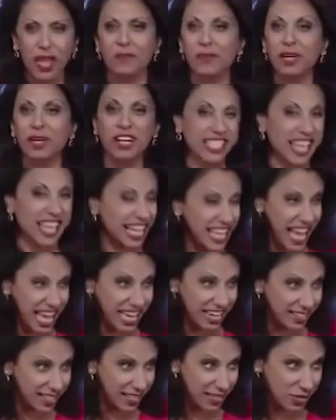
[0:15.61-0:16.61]
Because I
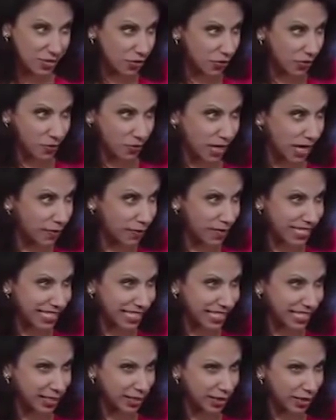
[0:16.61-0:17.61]
hated history when I was a
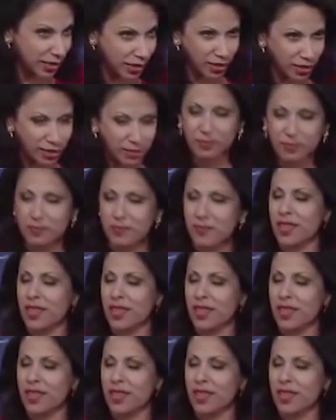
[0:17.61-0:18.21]
little girl.